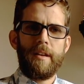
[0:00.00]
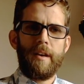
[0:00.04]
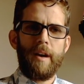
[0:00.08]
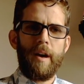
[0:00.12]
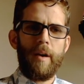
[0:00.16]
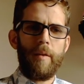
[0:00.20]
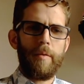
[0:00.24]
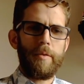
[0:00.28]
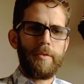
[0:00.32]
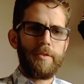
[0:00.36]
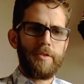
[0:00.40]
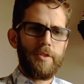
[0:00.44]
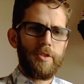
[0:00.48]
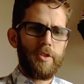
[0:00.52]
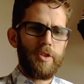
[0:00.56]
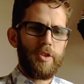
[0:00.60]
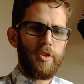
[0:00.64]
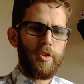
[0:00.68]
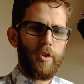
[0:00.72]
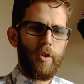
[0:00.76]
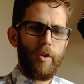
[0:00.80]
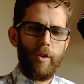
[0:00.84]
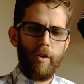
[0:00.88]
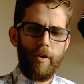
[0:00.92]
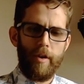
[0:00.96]
I wasn't
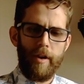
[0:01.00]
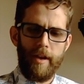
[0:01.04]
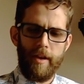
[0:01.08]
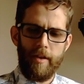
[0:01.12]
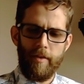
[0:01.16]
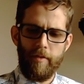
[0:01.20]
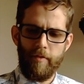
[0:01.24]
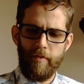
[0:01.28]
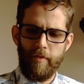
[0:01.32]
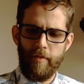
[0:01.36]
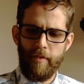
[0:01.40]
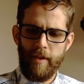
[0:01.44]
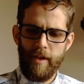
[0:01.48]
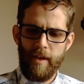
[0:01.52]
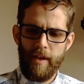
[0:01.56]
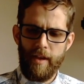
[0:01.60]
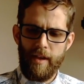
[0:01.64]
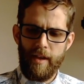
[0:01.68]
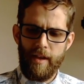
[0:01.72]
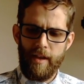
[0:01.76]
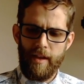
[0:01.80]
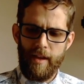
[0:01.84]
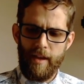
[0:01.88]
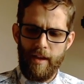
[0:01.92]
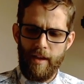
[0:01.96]
sure
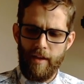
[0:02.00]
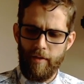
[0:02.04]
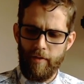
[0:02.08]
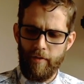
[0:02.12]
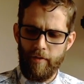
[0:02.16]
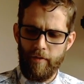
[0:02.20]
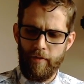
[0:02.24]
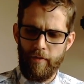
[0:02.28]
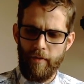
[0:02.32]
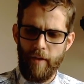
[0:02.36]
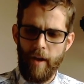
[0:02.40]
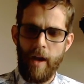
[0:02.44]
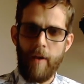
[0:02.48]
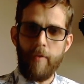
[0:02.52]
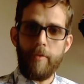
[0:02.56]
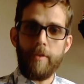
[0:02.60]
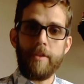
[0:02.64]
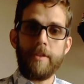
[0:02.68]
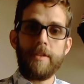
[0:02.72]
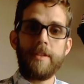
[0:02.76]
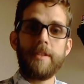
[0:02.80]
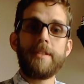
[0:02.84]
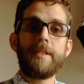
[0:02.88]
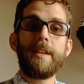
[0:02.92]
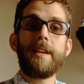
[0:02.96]
if I would
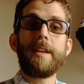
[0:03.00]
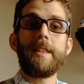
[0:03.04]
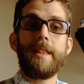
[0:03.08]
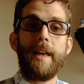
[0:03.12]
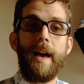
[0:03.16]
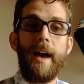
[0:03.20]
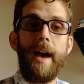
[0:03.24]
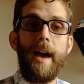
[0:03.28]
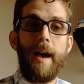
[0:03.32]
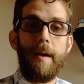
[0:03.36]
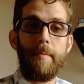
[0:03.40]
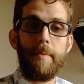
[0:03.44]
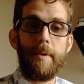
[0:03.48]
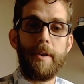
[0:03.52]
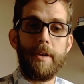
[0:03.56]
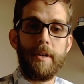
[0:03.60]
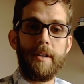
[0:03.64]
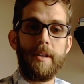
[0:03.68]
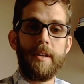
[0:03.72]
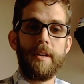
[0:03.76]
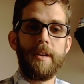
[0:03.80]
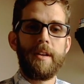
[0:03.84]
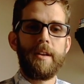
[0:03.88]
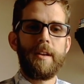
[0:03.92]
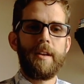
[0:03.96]
see that
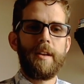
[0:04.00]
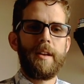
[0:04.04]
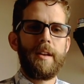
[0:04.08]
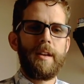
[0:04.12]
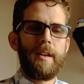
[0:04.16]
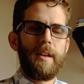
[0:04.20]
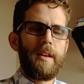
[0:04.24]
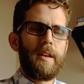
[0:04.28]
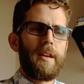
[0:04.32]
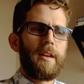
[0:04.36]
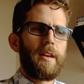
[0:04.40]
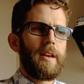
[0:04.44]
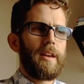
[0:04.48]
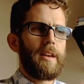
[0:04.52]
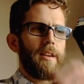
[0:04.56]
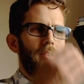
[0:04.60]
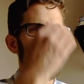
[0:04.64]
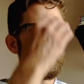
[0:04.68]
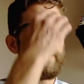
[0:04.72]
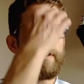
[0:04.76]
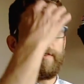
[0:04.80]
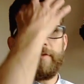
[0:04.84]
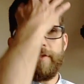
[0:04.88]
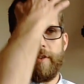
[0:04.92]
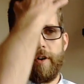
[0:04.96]
happen,
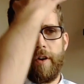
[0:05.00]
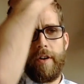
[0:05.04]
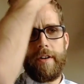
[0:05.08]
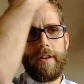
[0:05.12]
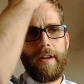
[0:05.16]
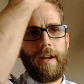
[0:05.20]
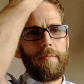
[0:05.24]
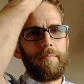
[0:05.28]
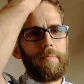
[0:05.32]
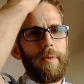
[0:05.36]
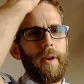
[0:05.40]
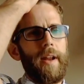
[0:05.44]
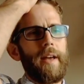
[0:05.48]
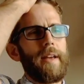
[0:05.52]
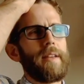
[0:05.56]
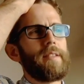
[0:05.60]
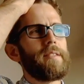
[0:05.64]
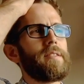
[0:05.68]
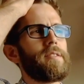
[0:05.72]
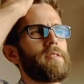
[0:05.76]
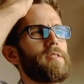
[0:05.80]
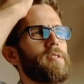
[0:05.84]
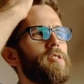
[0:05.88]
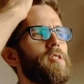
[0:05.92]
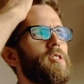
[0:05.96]
even if God had
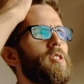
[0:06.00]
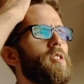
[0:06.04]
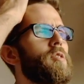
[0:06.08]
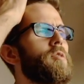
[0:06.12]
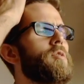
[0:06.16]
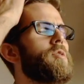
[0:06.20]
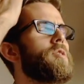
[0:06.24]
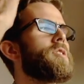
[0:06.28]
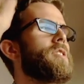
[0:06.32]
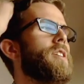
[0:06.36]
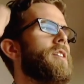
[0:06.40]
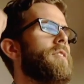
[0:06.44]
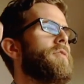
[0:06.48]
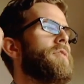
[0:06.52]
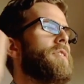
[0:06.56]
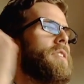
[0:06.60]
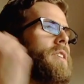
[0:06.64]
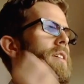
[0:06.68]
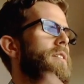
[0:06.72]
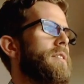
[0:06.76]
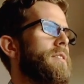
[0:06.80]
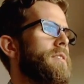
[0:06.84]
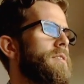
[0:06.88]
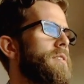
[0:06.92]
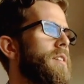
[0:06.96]
plans to shift
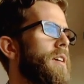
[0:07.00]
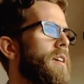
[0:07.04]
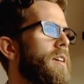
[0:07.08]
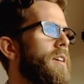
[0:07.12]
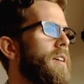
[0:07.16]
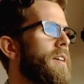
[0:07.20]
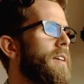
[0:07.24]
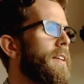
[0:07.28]
things.